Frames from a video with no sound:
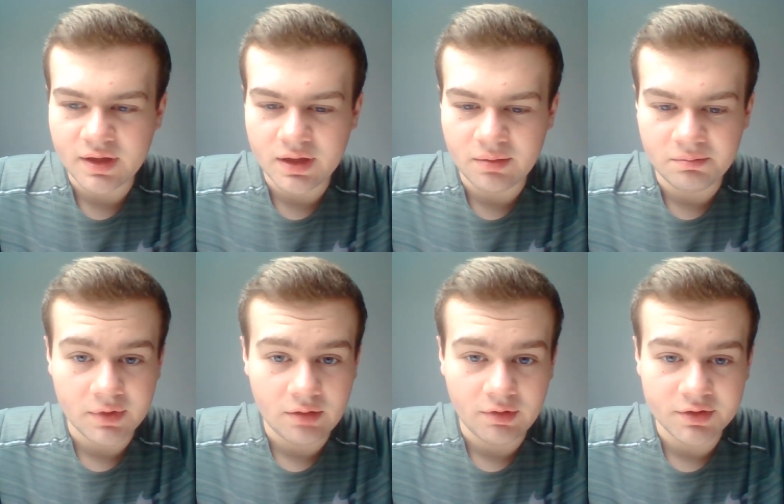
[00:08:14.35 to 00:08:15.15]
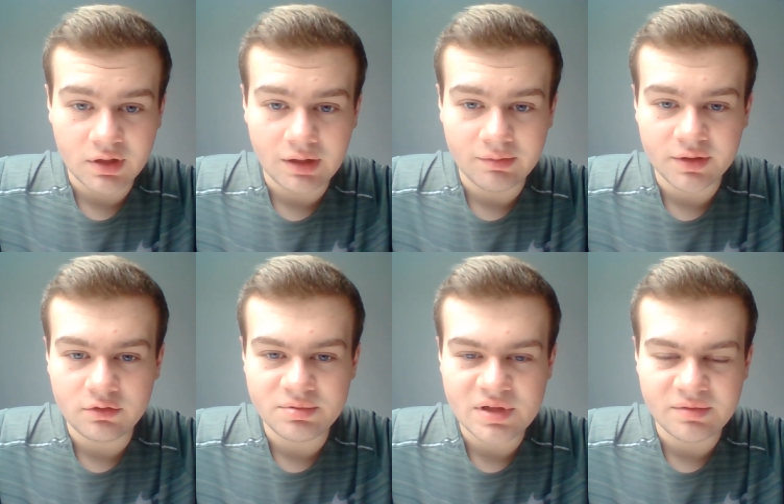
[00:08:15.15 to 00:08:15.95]
Now on to Galway in the
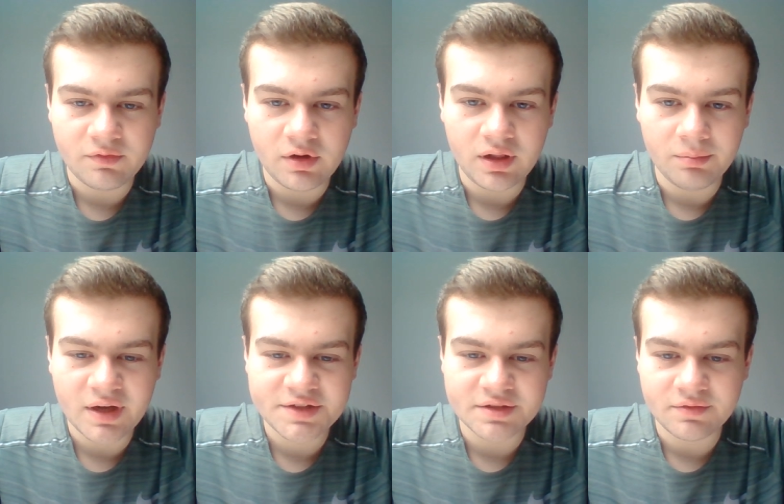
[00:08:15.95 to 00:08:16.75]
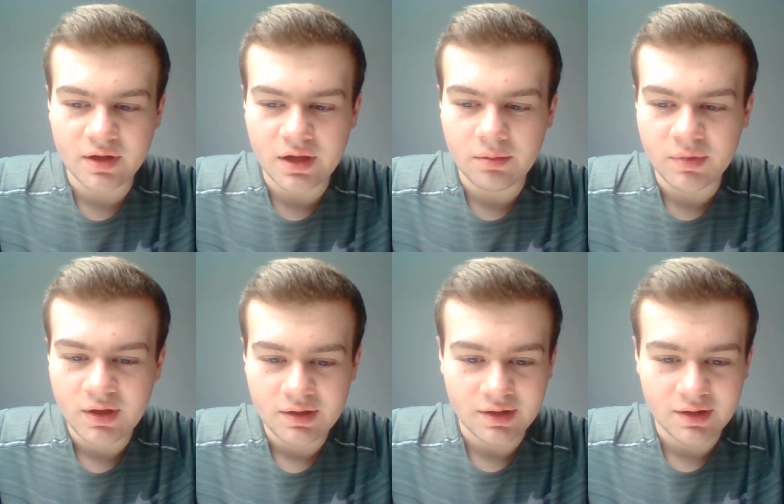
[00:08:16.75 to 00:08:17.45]
cup semi final, massive game.